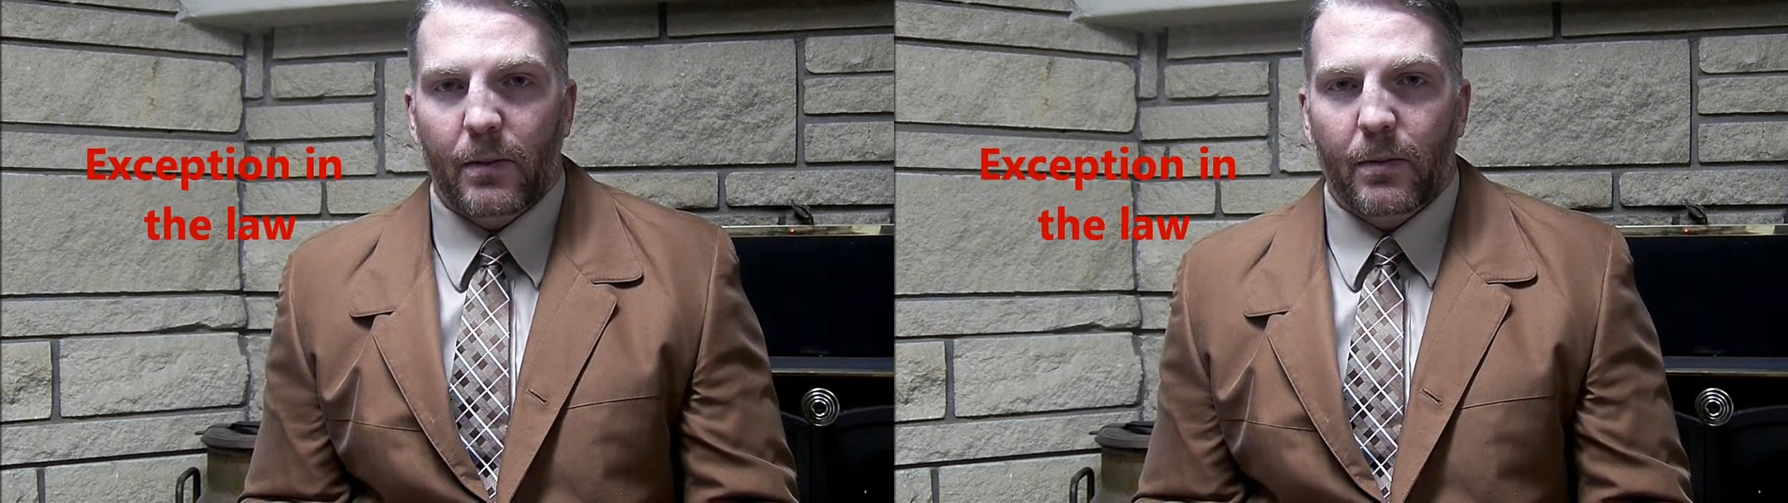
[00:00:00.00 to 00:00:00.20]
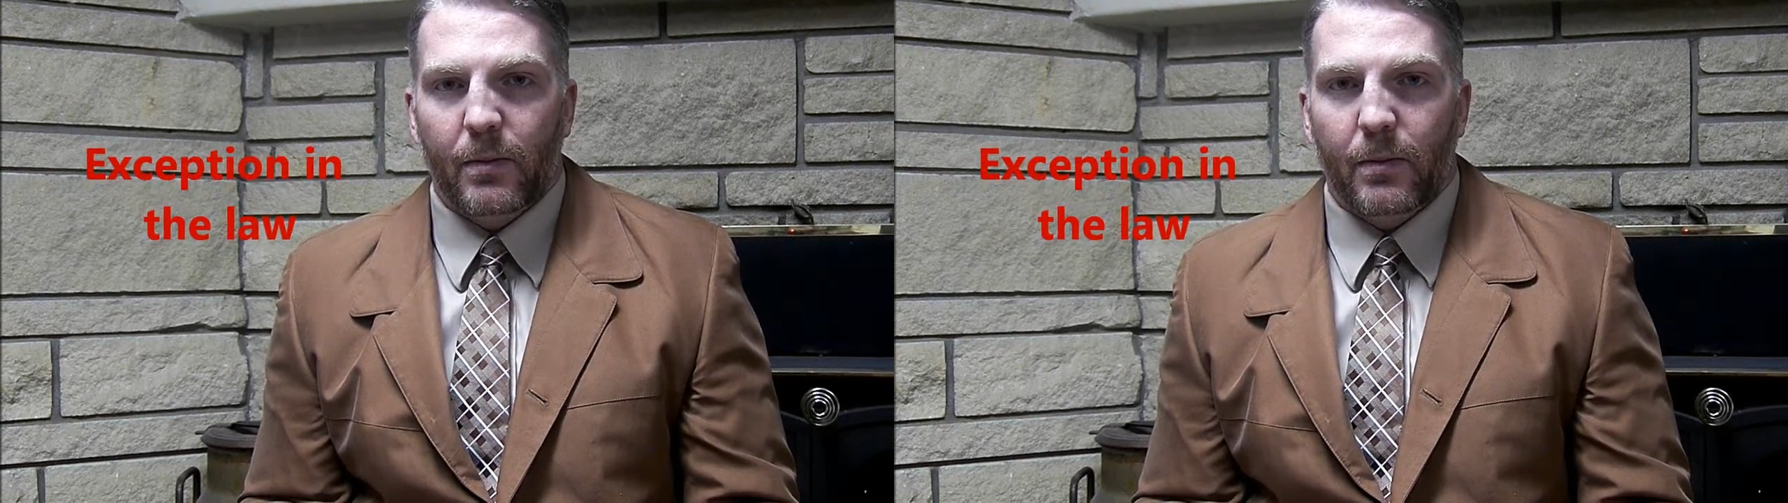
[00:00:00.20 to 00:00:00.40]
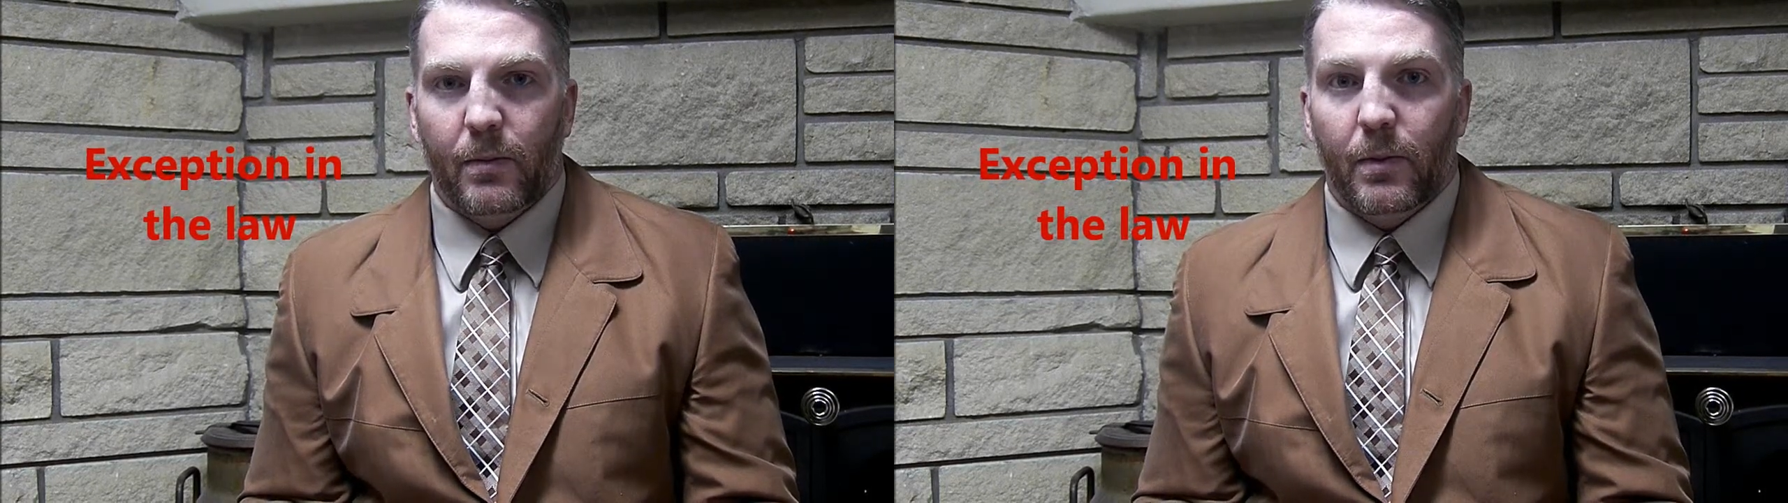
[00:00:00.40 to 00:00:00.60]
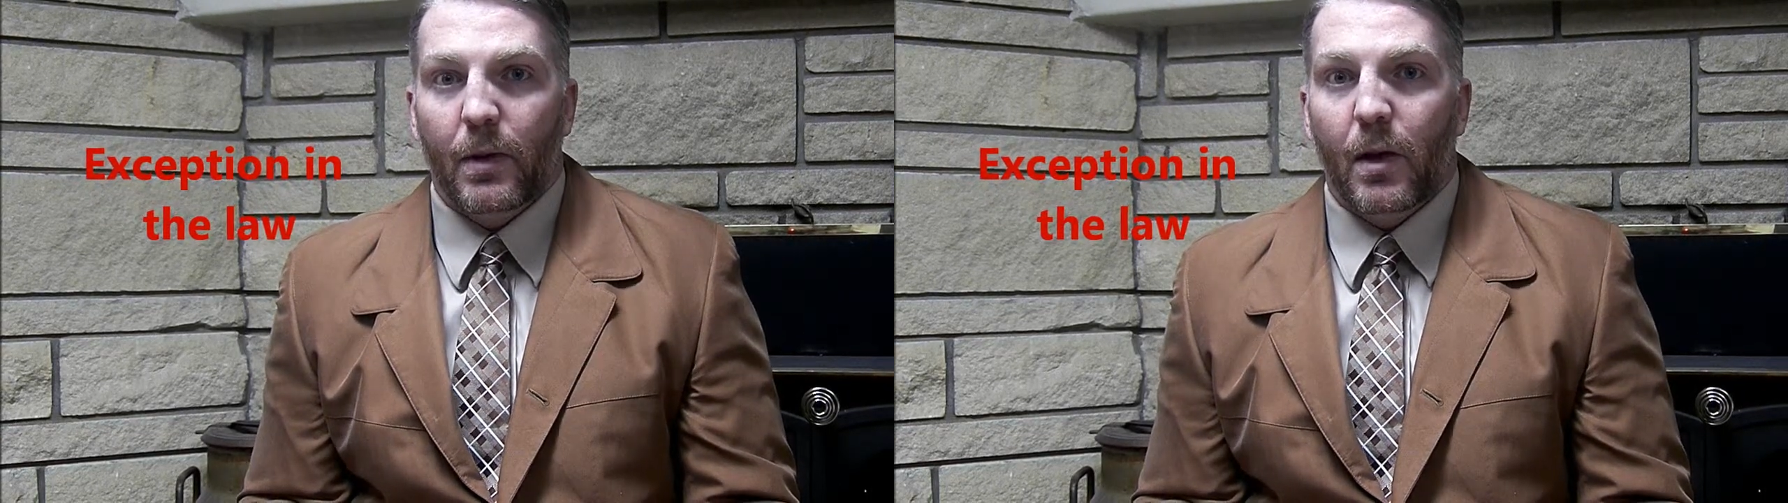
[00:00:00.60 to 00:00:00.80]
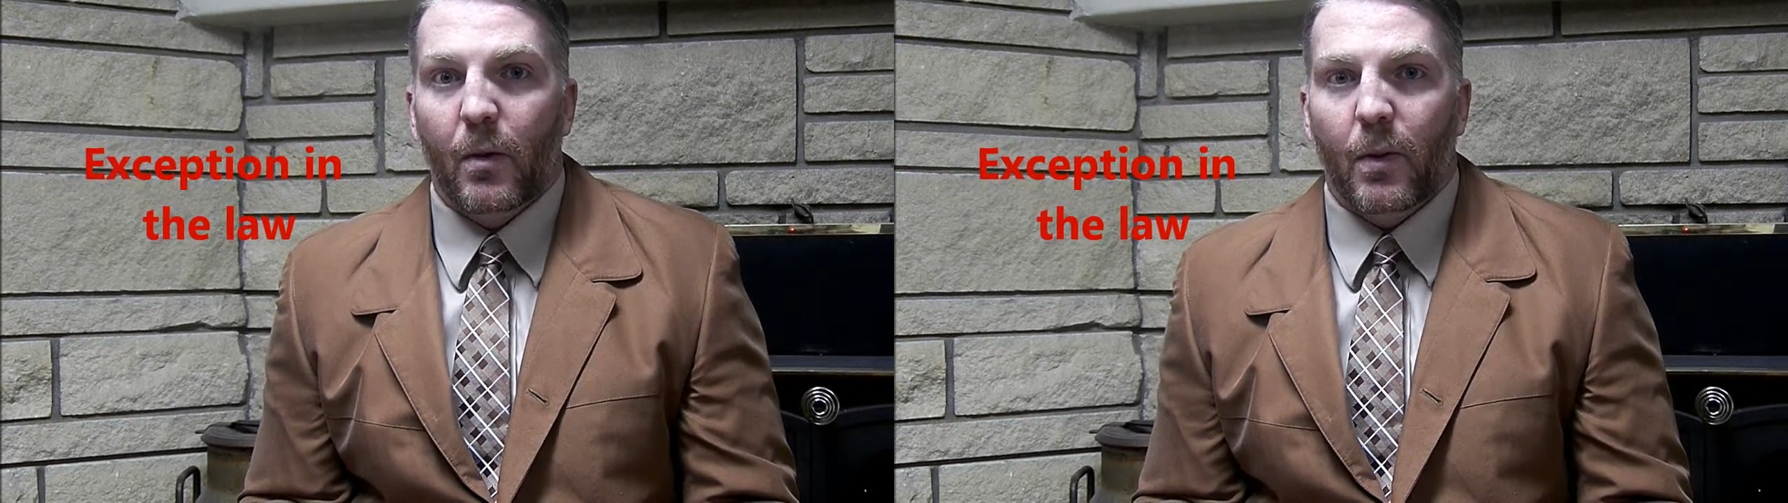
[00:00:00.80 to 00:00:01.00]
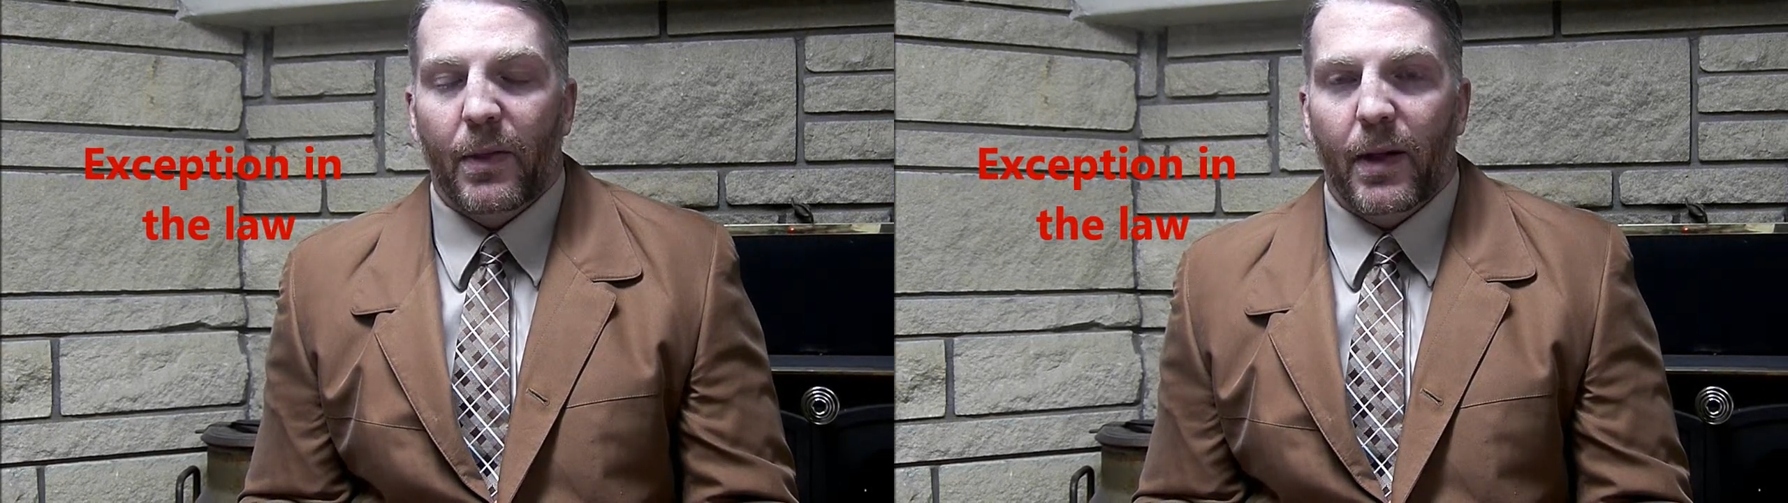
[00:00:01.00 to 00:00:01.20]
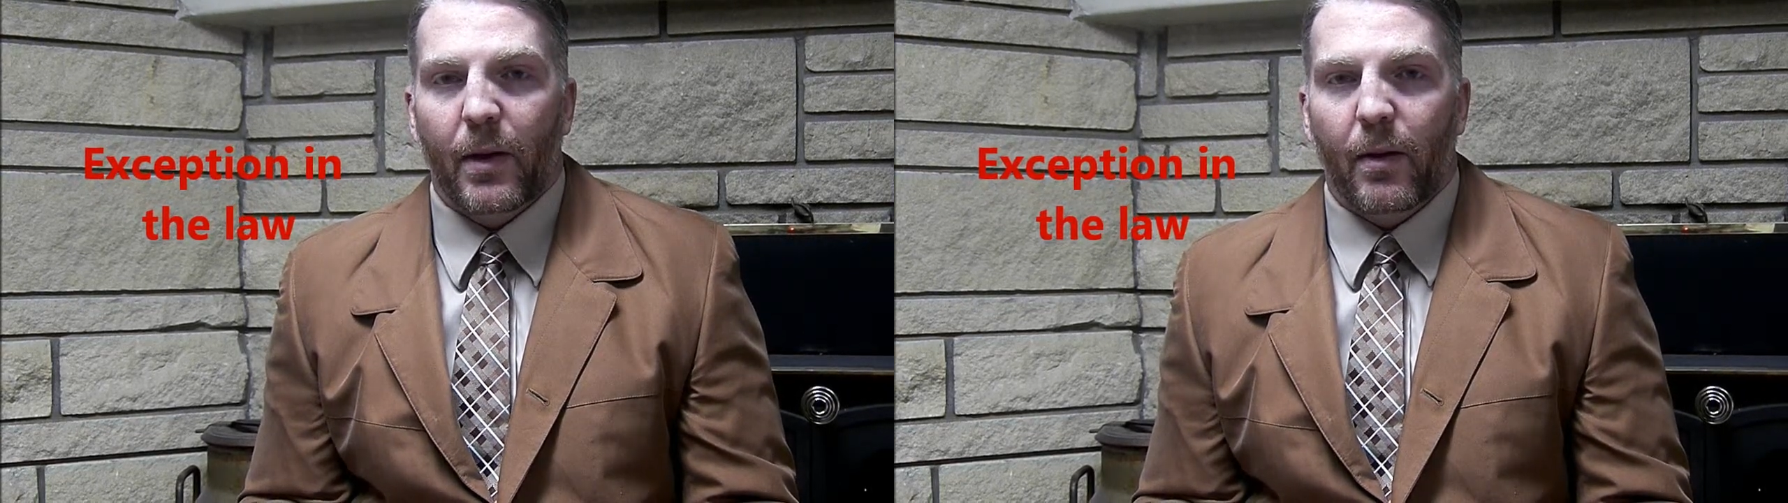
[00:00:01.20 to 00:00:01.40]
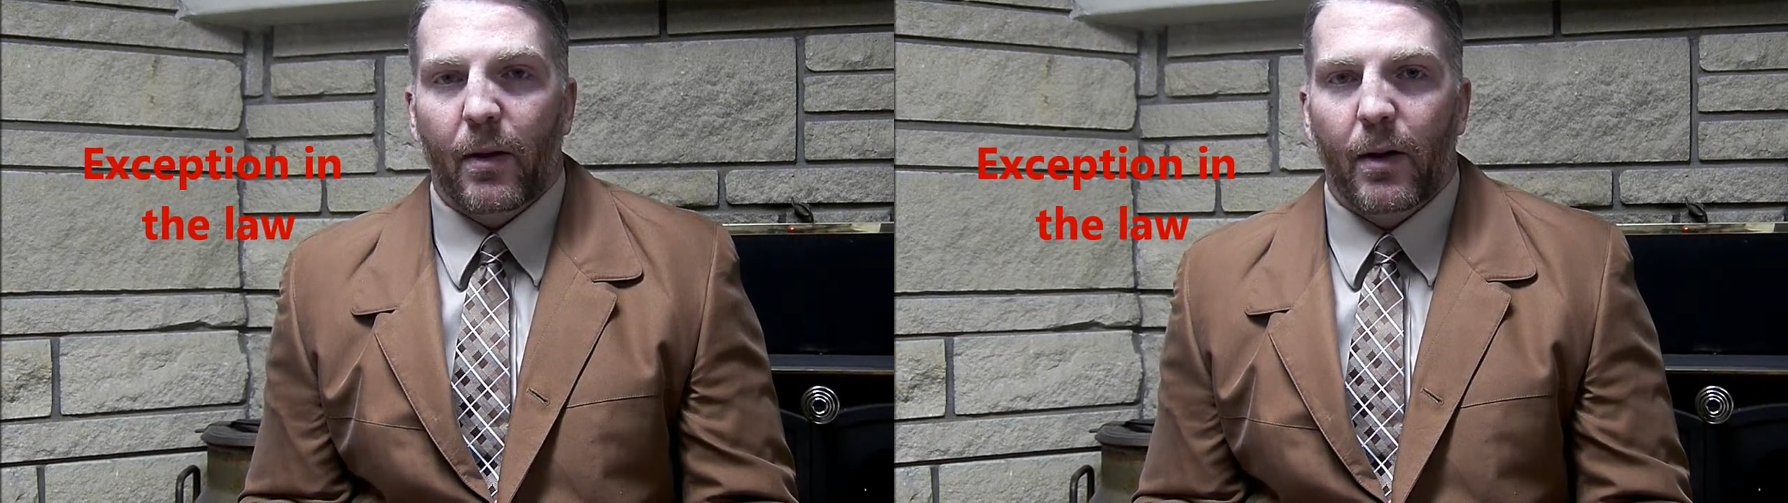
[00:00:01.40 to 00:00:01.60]
to know what they
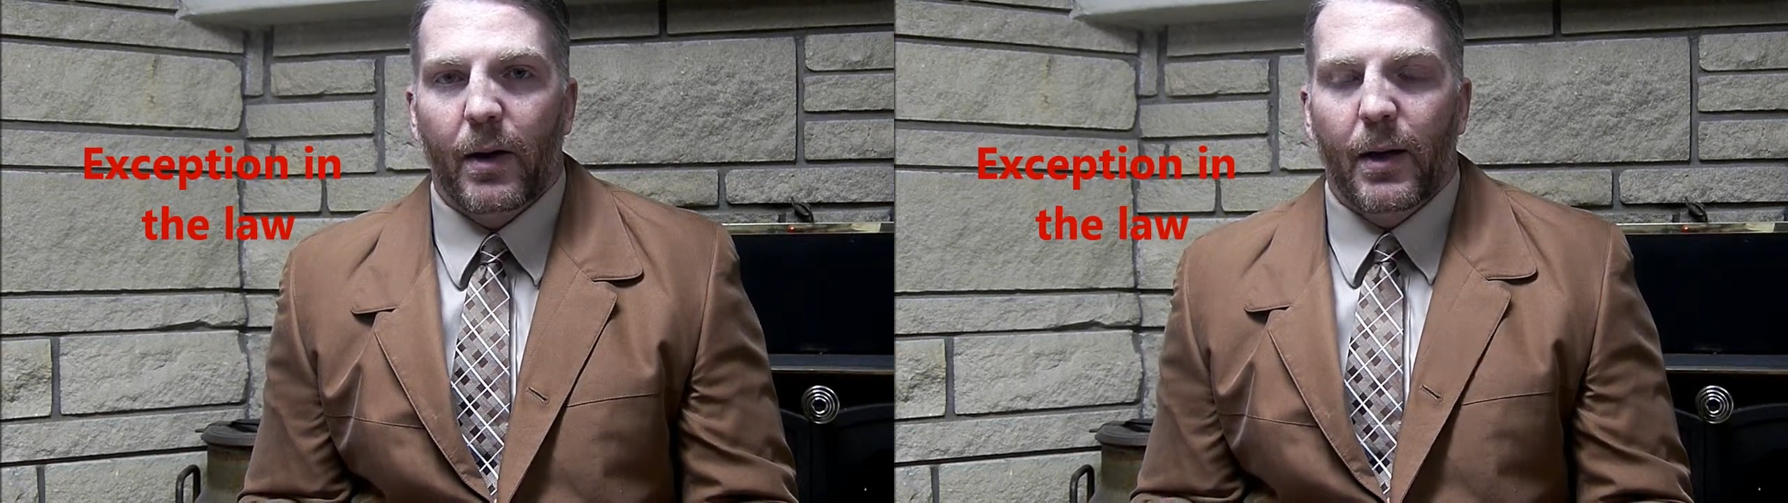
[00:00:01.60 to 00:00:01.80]
are.